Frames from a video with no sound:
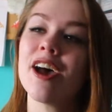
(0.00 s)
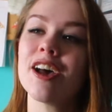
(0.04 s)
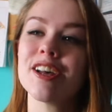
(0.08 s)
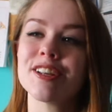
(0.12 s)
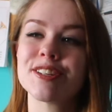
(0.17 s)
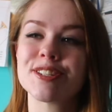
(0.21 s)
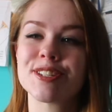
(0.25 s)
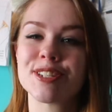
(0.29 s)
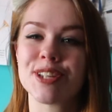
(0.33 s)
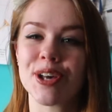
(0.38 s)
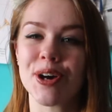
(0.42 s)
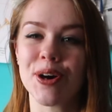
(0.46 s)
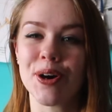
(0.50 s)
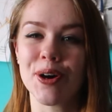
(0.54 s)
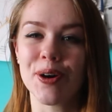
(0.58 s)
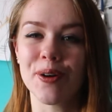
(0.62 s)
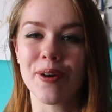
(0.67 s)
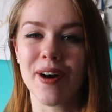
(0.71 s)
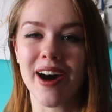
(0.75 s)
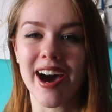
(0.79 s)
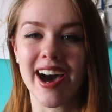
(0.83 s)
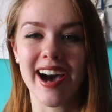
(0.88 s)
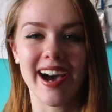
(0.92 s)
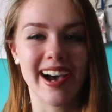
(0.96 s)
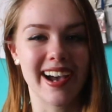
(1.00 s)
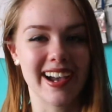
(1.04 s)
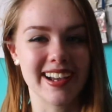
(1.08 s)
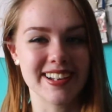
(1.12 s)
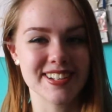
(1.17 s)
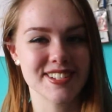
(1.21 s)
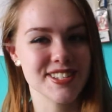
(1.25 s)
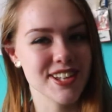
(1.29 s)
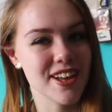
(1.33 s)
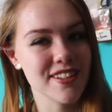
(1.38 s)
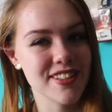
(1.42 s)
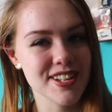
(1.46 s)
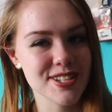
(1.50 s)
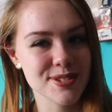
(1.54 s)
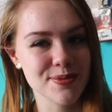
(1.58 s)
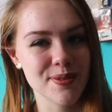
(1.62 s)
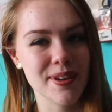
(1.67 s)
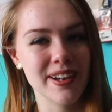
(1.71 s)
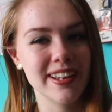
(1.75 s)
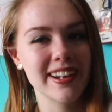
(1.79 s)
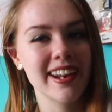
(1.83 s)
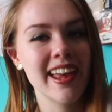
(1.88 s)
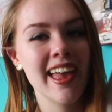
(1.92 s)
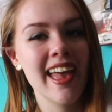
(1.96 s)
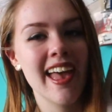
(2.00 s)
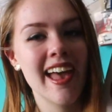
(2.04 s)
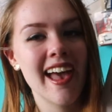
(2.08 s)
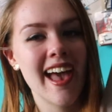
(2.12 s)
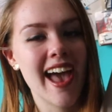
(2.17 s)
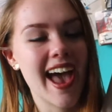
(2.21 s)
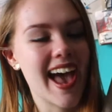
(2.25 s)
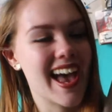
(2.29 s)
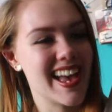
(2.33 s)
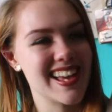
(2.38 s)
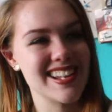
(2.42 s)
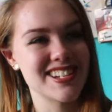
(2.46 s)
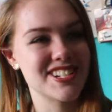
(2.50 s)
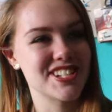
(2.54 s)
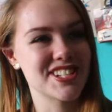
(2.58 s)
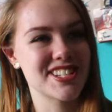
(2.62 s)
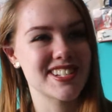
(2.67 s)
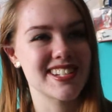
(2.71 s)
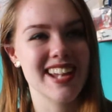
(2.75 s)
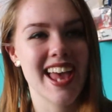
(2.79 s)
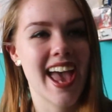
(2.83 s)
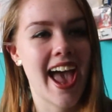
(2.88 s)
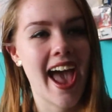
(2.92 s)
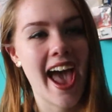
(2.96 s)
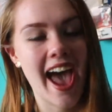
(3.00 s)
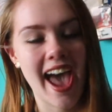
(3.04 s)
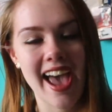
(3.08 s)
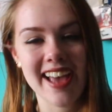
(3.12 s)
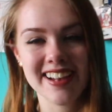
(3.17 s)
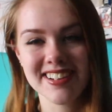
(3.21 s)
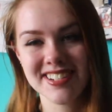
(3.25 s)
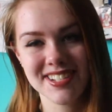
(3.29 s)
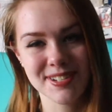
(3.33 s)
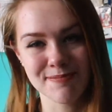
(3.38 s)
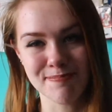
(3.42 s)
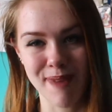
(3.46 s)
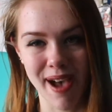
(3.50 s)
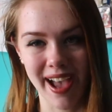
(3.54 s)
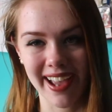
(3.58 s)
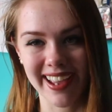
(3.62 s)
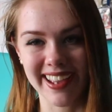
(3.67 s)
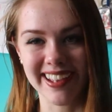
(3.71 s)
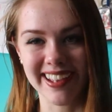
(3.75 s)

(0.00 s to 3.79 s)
so I saw this one and just had to buy